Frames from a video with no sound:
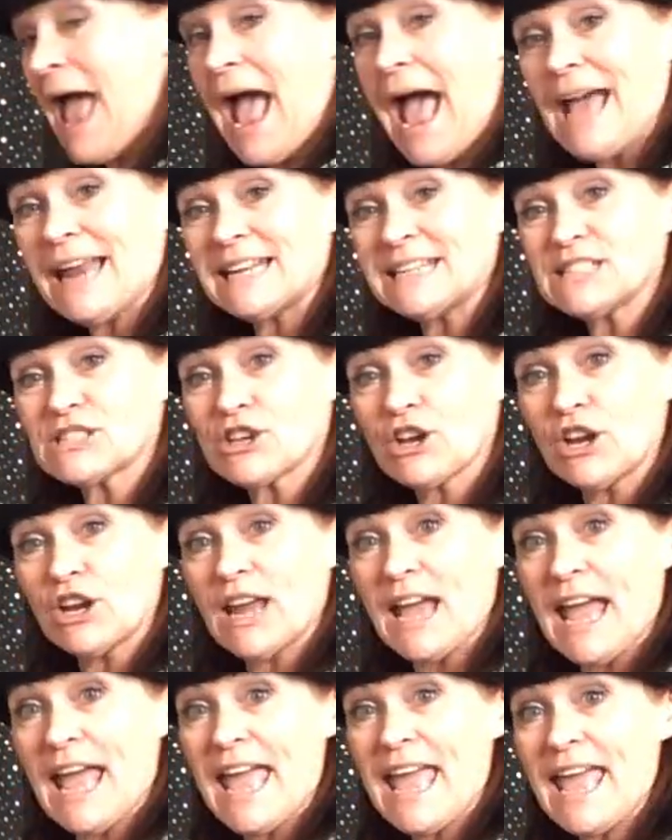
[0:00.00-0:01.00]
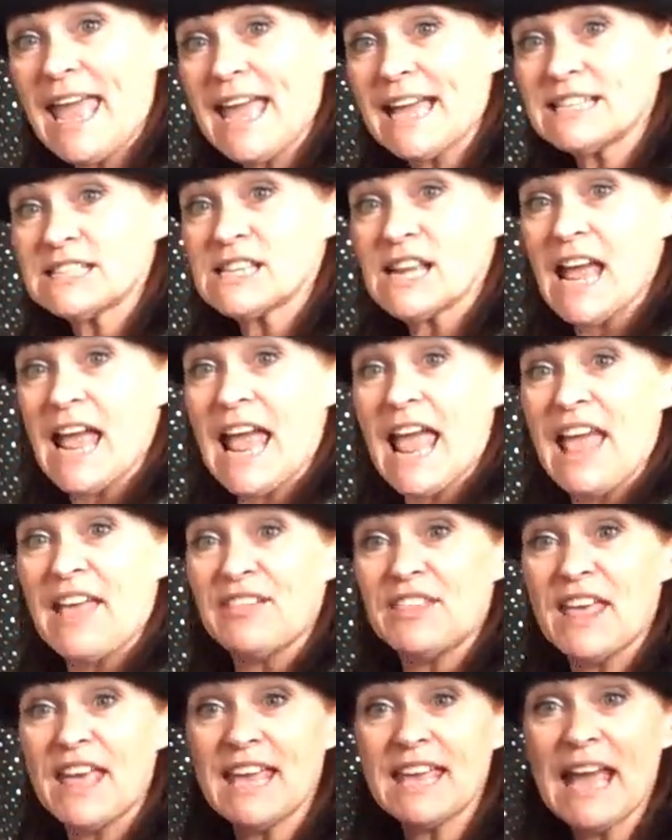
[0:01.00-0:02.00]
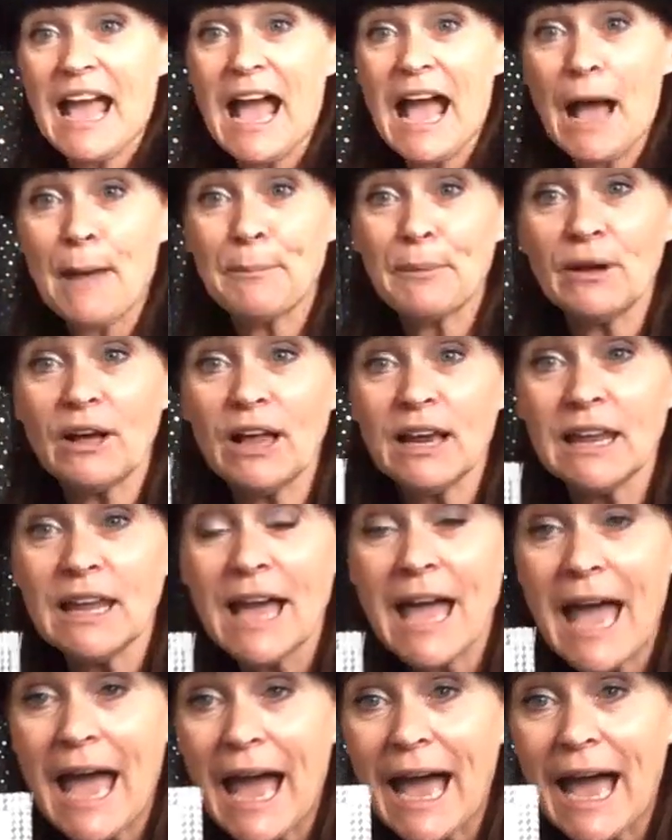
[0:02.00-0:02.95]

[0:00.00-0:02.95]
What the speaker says: and it's going to hit the apple.